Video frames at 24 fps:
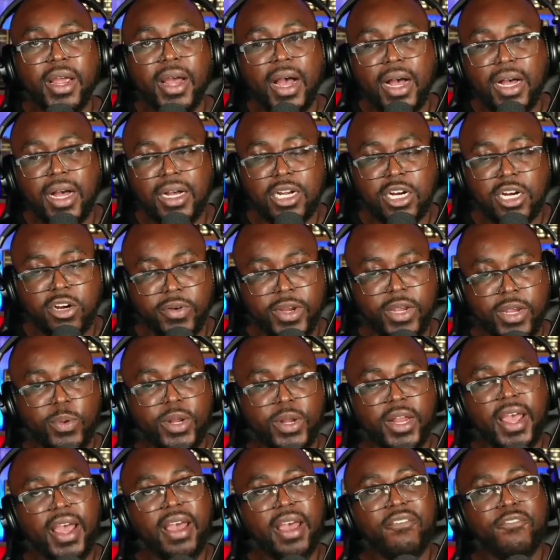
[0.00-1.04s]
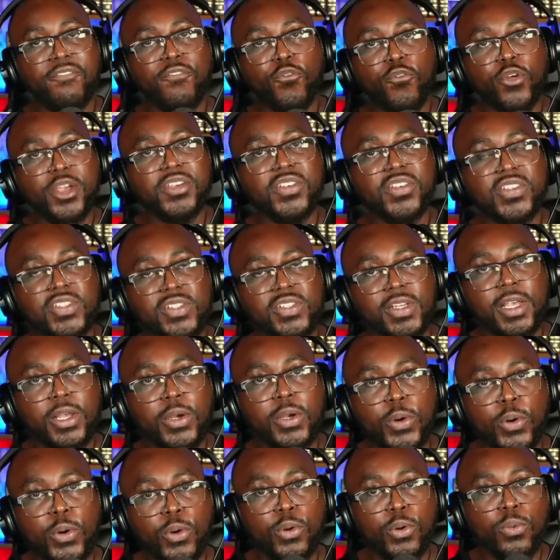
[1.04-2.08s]
I agree with every
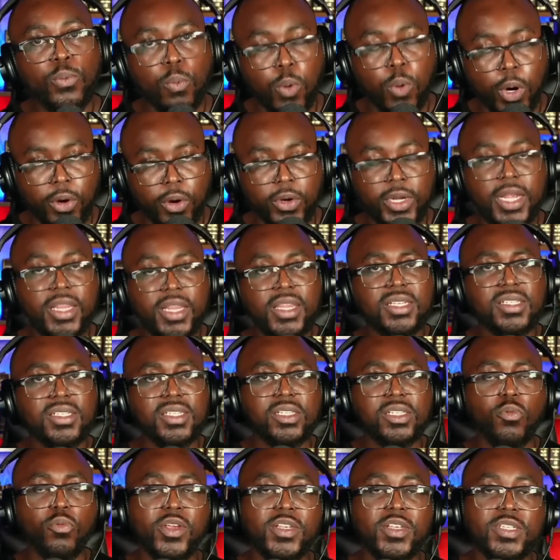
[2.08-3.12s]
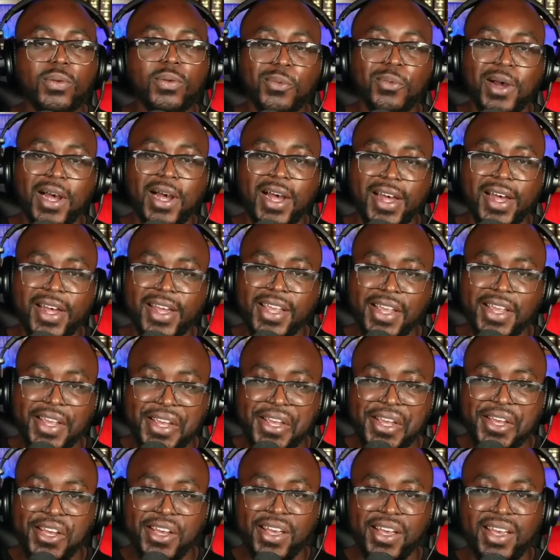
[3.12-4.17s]
single word. And this is the reason why
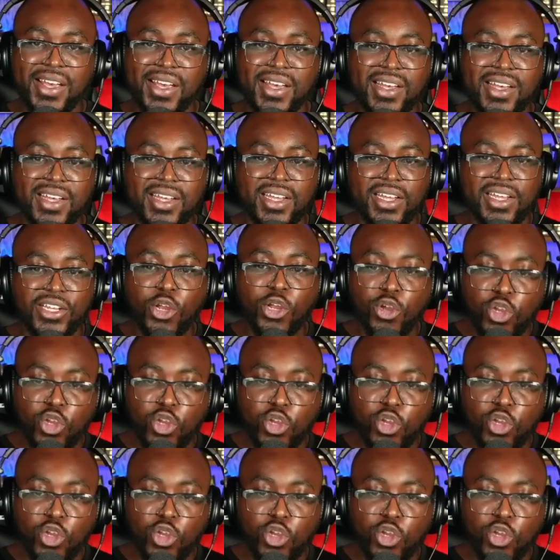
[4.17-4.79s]
the